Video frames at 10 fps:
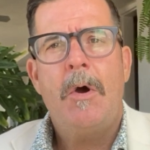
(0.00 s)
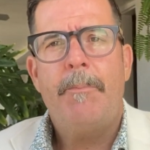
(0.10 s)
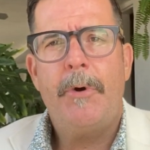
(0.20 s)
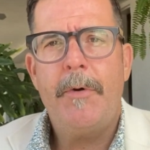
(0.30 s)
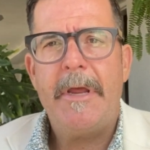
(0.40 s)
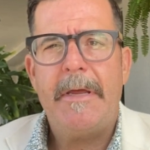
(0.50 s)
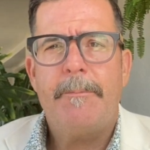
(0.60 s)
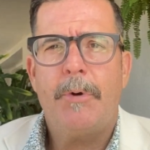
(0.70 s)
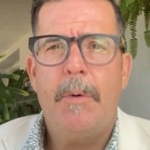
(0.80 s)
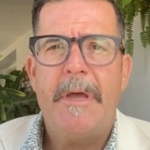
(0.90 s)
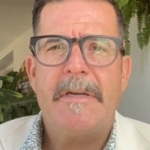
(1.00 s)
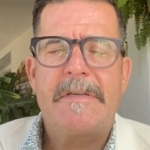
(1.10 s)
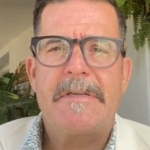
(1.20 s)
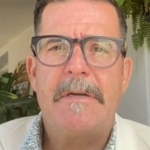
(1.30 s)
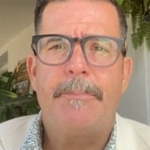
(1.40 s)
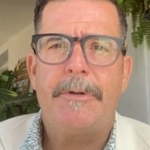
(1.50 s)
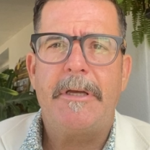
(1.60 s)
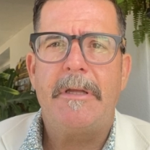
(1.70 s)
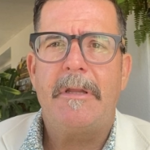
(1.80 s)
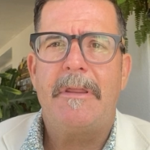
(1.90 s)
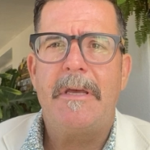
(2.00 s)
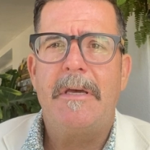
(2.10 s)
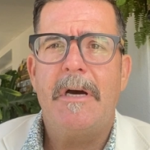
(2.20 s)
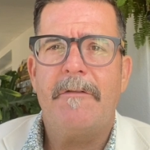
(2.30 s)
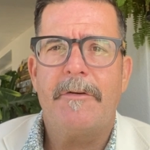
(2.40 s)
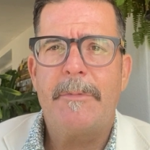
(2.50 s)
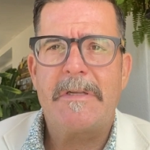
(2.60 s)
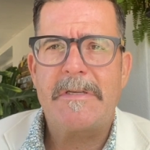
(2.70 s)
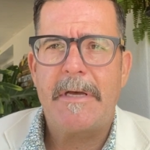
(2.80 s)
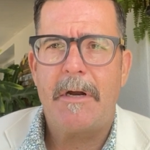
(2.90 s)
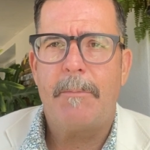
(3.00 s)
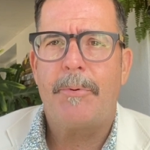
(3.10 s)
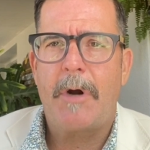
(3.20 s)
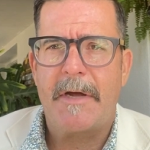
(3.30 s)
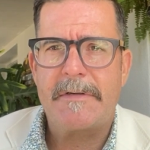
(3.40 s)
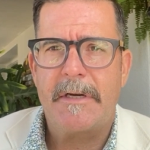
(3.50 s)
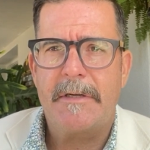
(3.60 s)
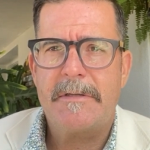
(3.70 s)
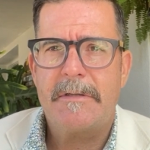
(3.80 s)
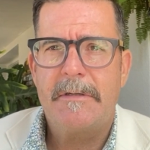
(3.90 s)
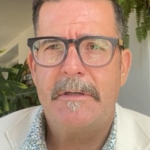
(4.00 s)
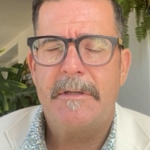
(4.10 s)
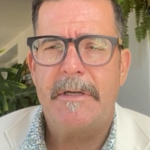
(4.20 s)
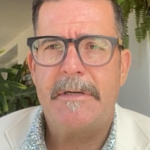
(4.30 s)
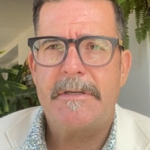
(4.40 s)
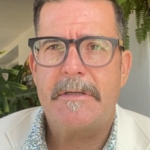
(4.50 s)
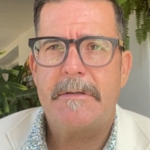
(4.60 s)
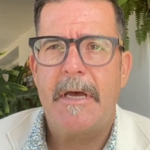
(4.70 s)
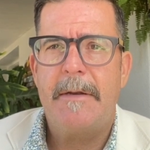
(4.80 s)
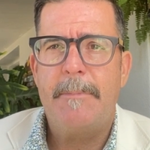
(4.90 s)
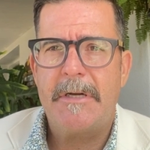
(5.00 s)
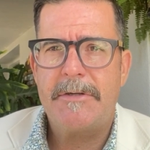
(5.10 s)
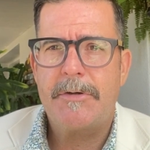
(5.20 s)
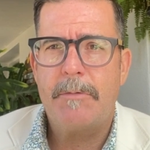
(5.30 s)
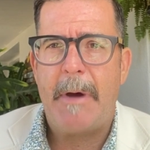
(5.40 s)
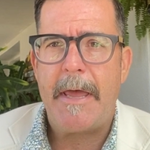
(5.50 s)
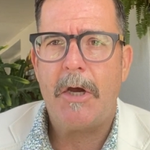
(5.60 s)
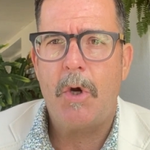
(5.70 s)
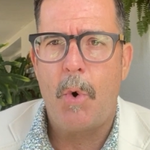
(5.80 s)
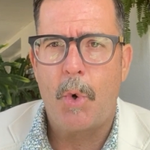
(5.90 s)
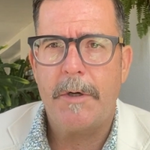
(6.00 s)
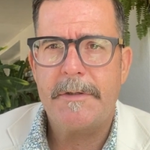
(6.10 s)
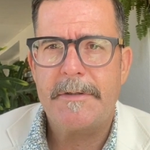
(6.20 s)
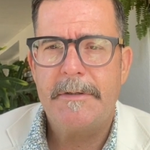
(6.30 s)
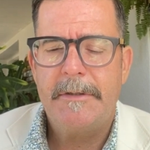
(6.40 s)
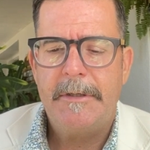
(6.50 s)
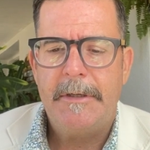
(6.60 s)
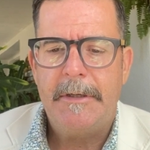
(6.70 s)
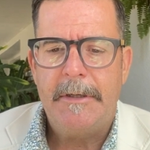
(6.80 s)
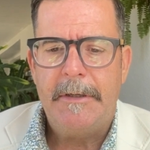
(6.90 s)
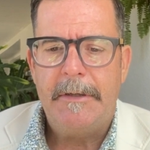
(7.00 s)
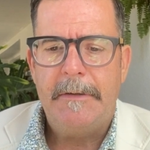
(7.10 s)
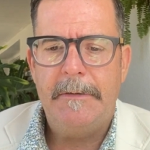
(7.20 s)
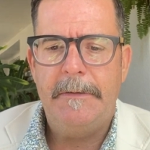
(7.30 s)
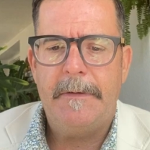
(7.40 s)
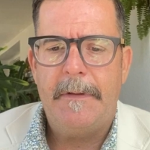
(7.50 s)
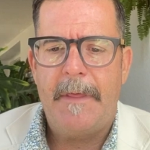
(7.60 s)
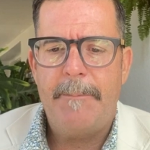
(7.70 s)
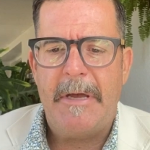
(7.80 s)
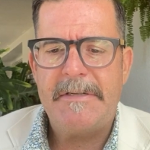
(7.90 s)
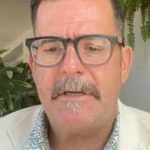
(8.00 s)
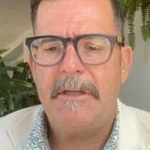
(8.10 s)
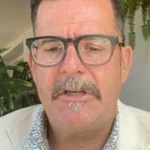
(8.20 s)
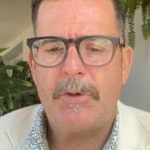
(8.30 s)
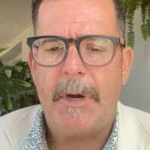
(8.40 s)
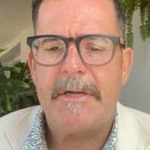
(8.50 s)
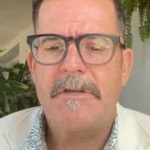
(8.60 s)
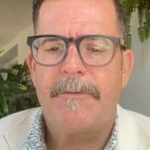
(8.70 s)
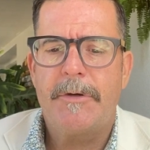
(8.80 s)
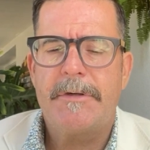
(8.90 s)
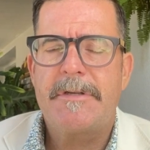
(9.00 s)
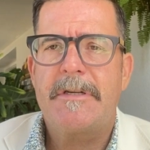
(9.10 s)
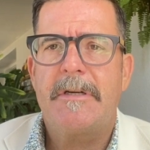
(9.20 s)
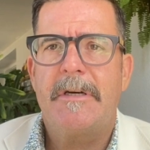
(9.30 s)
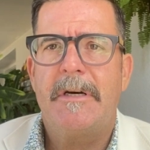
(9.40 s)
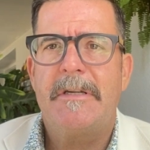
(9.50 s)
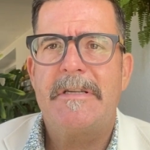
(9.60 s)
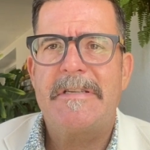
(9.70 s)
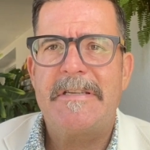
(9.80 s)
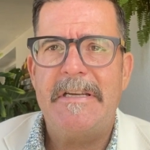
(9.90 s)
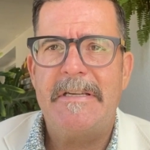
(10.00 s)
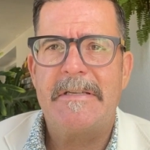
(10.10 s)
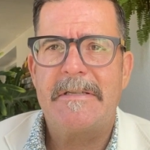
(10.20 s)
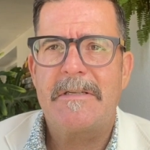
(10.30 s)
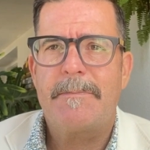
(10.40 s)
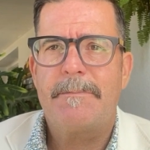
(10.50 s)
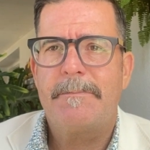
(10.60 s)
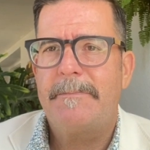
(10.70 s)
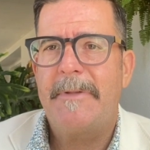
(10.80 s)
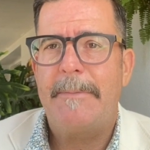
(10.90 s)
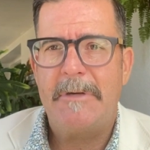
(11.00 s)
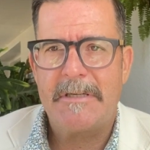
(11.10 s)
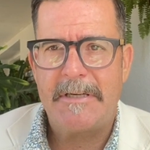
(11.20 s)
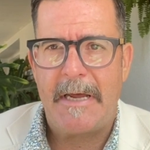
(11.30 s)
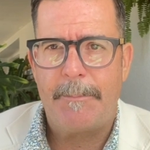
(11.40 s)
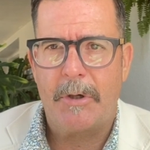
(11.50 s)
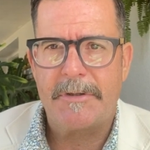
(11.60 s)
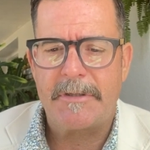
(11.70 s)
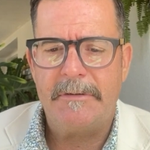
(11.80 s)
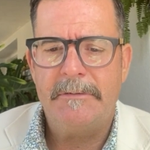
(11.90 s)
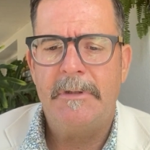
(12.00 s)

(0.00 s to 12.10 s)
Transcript: Probate is simply the government set up process that is administered by a court that basically transfers a decedent's, that means a dead person,